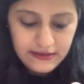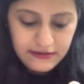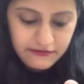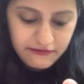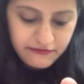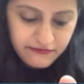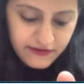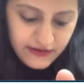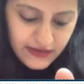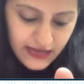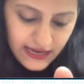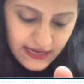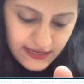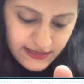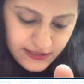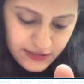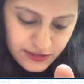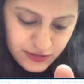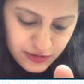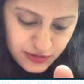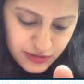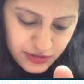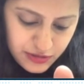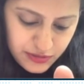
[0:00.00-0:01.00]

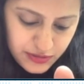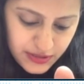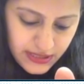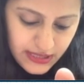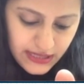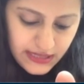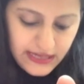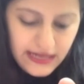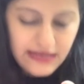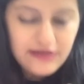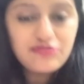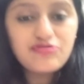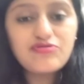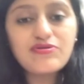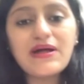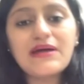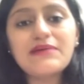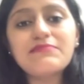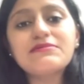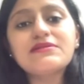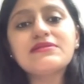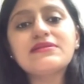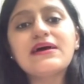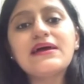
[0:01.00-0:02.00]
Phenylketonuria and
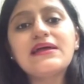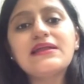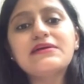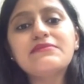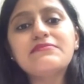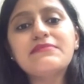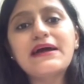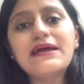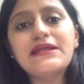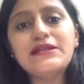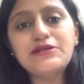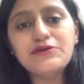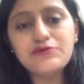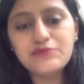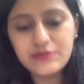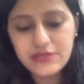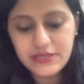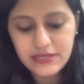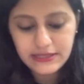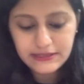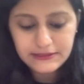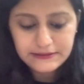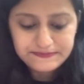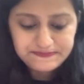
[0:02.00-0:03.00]

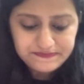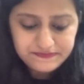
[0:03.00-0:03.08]
trimethylaminuria.